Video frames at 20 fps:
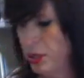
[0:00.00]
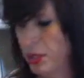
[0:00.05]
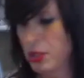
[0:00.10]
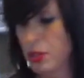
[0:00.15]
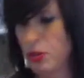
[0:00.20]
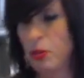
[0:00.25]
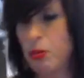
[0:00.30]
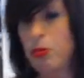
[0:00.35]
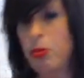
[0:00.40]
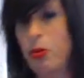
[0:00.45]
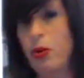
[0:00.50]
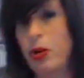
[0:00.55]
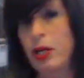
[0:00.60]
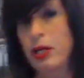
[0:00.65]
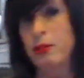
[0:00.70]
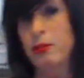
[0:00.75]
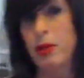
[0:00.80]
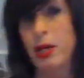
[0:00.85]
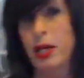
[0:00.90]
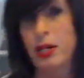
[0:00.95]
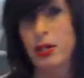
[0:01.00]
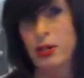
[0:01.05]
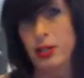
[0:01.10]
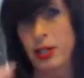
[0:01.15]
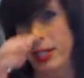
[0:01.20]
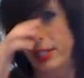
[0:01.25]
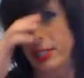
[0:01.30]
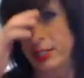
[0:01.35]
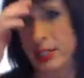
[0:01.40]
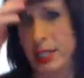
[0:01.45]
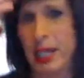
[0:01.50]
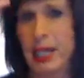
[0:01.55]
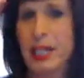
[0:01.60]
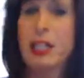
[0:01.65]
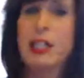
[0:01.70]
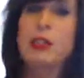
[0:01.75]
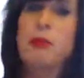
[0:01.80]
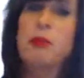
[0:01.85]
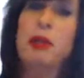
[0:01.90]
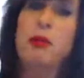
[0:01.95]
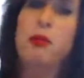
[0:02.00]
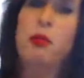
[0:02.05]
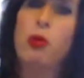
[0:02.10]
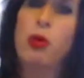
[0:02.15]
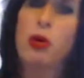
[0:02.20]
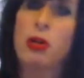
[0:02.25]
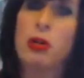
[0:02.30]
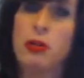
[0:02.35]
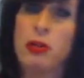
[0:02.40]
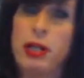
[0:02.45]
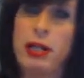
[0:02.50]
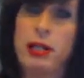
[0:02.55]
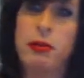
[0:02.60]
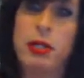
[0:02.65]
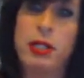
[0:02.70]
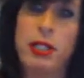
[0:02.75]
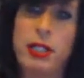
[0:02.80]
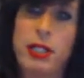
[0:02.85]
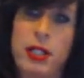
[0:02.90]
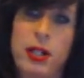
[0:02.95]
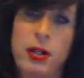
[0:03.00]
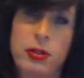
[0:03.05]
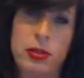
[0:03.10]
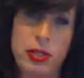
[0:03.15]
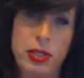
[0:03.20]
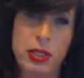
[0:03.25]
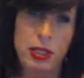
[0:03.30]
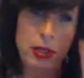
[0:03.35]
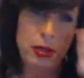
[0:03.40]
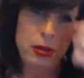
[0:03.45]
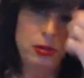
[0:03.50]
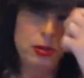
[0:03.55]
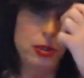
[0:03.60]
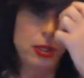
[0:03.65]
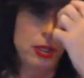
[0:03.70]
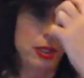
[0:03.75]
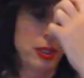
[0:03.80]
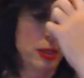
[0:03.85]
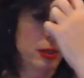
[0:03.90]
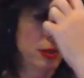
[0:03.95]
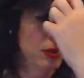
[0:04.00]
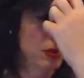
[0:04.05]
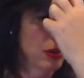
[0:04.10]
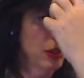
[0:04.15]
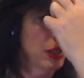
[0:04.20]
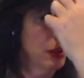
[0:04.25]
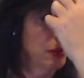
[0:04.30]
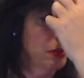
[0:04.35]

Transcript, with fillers: it to a point where it's not going to be watery when you go to use it on the